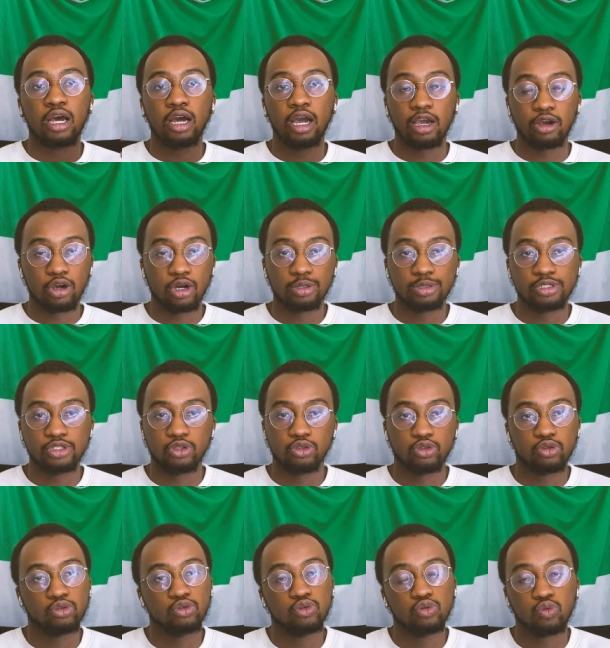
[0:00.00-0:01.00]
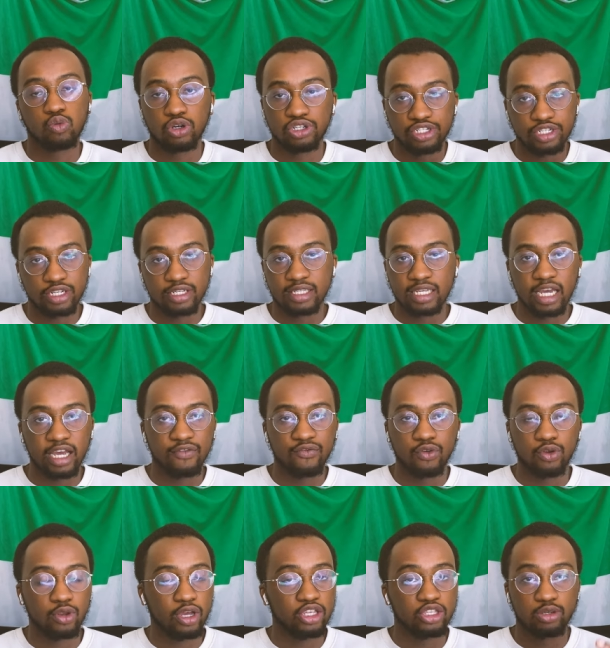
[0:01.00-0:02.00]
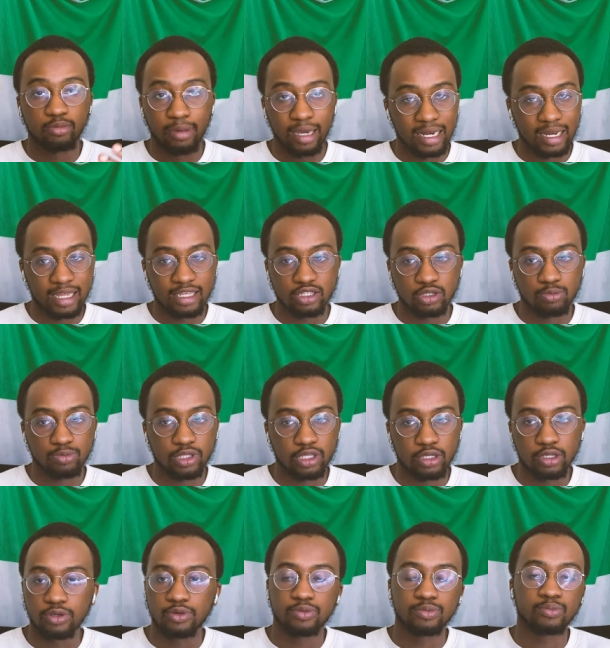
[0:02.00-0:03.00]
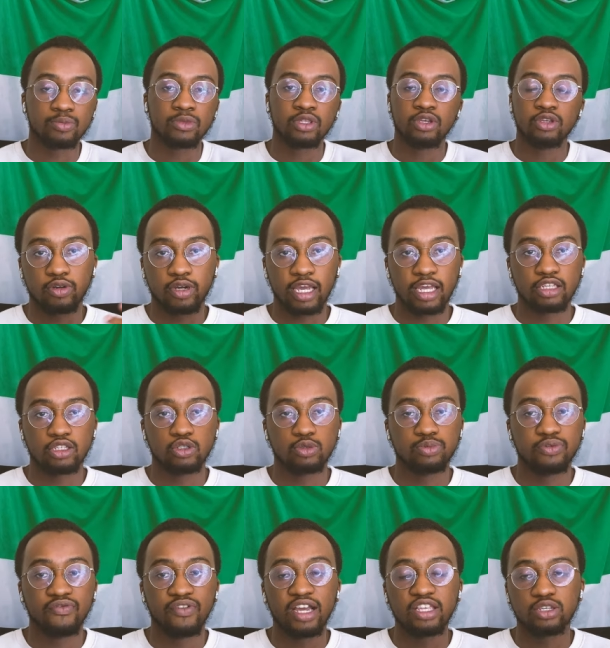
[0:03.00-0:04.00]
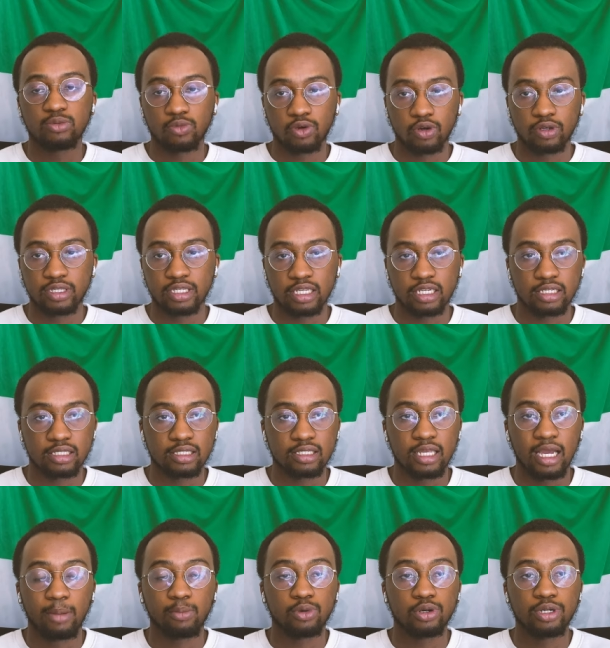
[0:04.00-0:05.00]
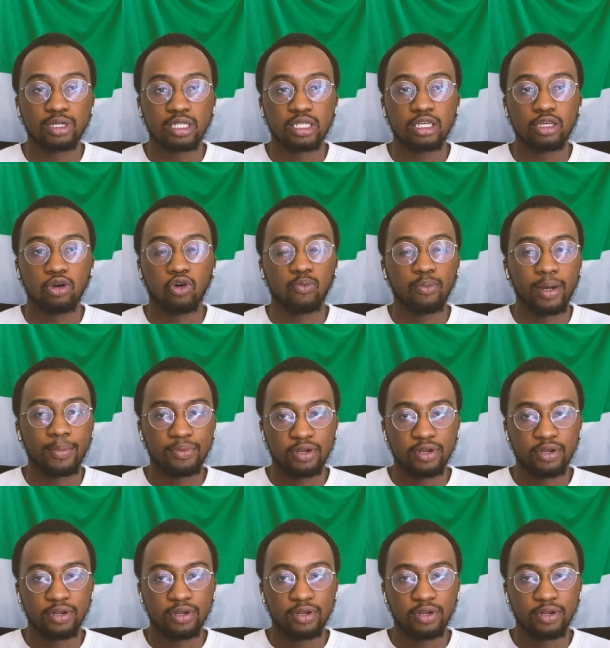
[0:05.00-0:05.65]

encourage you to do watch the entire video as you might learn something new. So guys, to provide some context, I'm currently on my